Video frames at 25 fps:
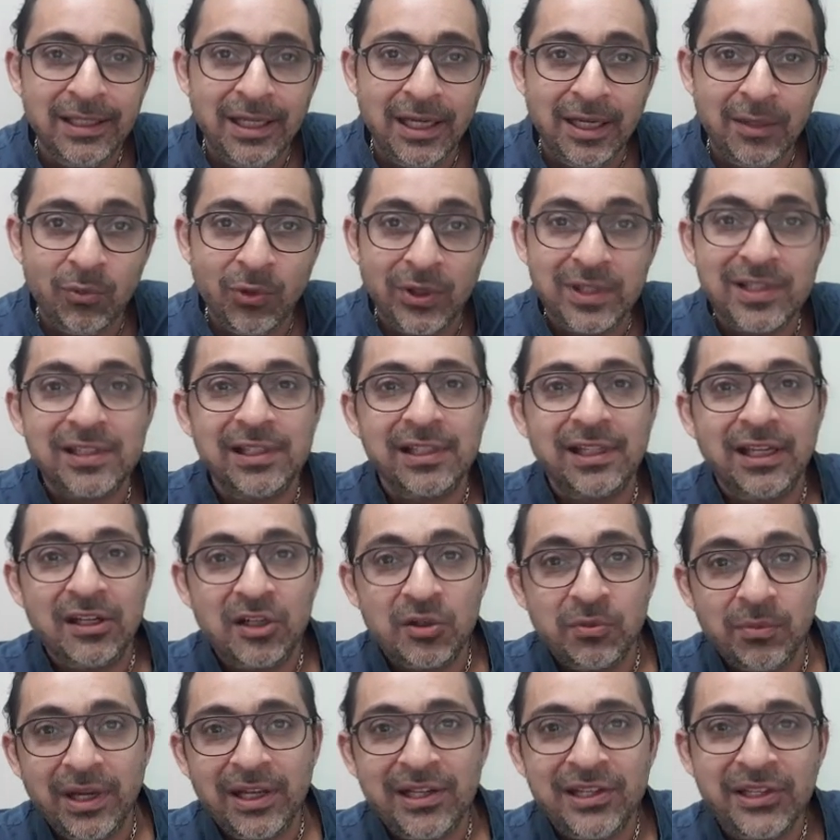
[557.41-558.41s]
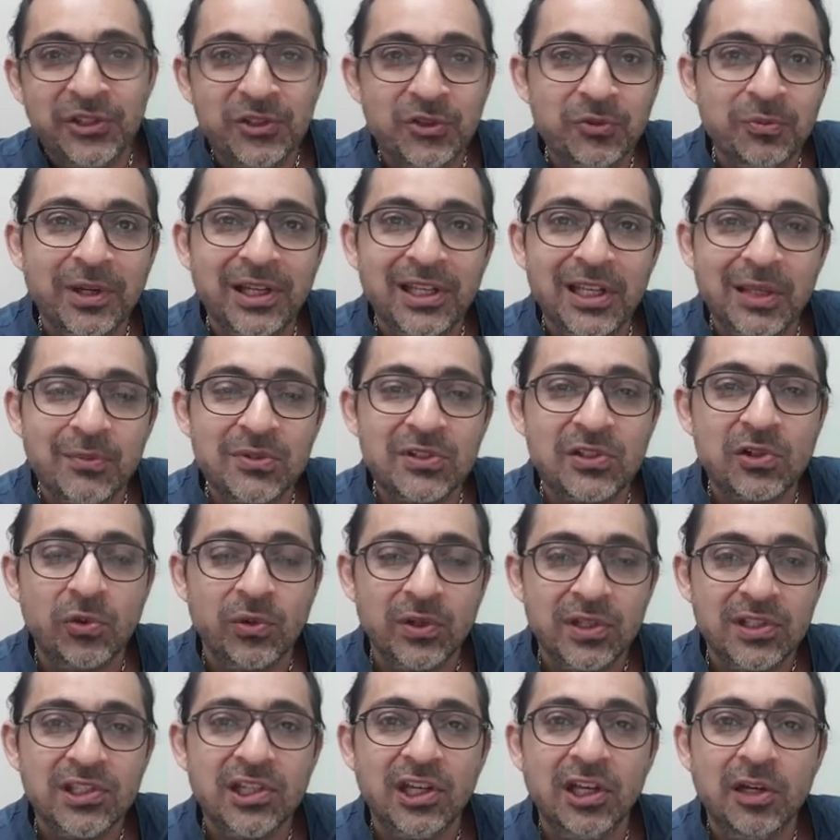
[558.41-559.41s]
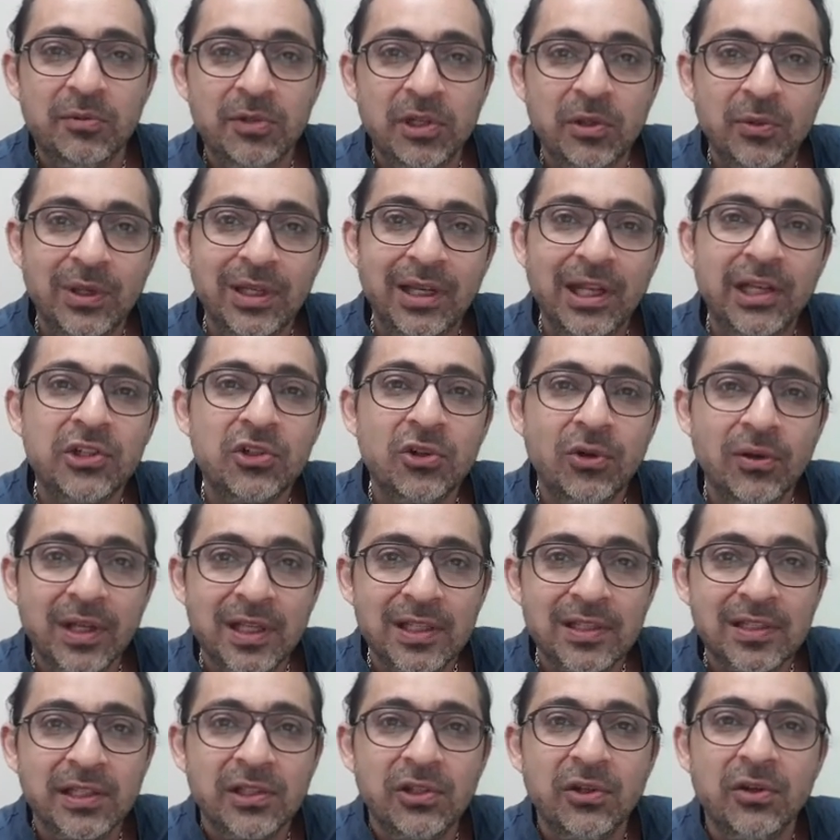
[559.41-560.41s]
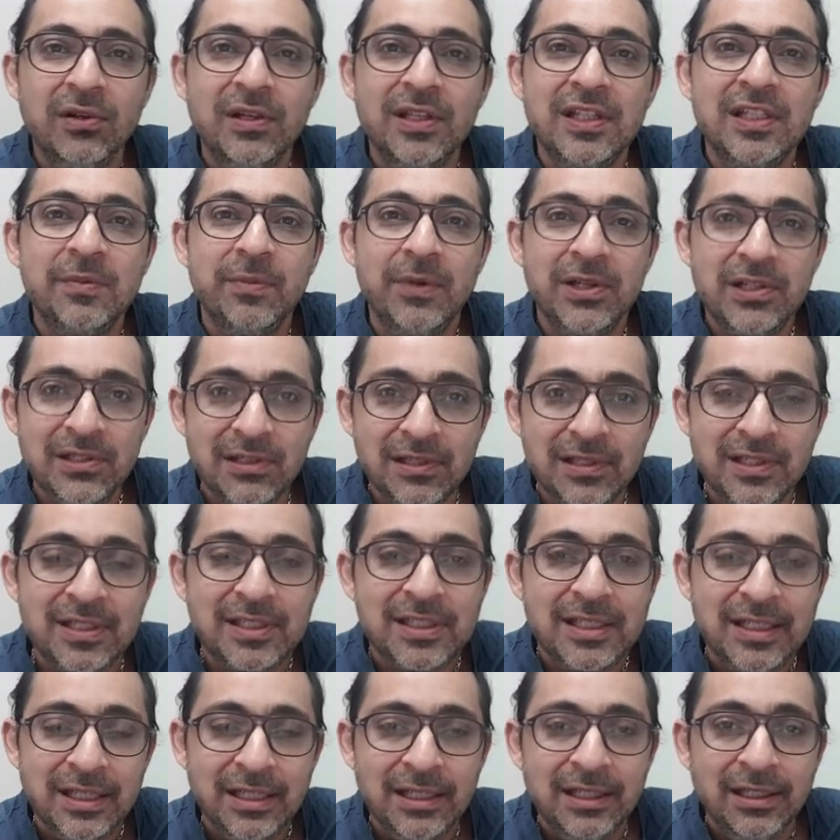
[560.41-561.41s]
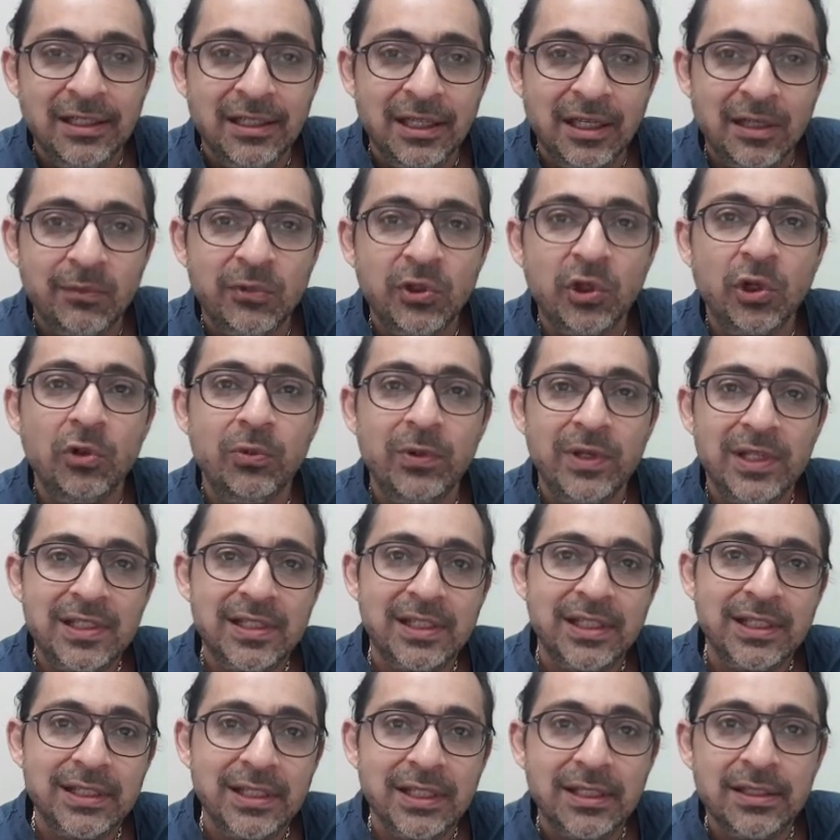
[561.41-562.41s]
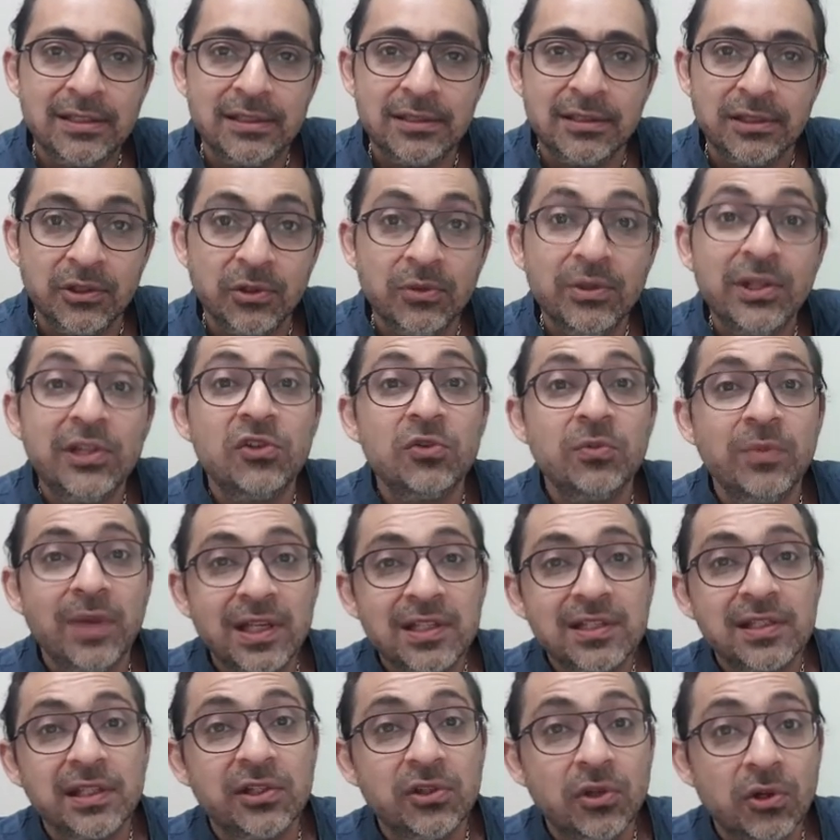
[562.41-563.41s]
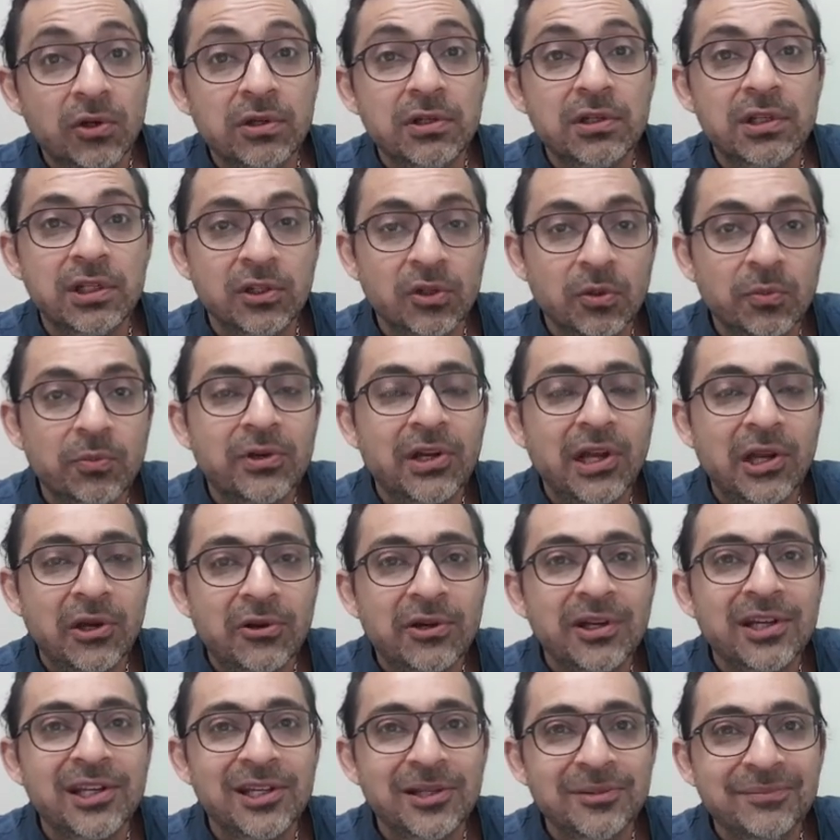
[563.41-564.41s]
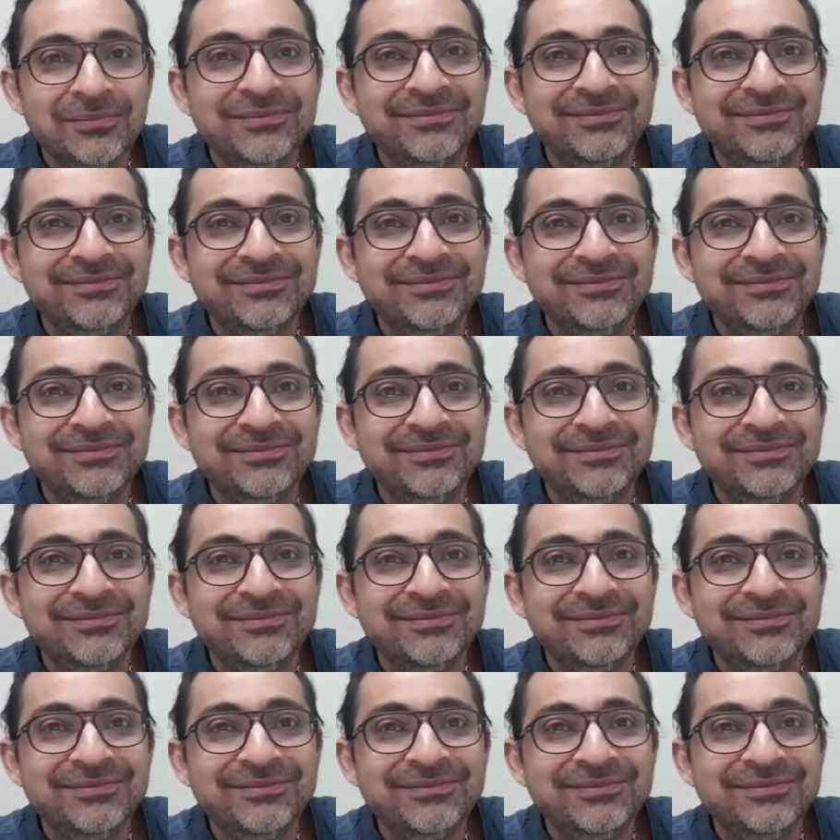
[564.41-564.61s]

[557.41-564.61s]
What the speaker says: I'm once again reminding you, my name is Rohit, Chabria, electronic security specialist, and we always say that you need to make security your priority.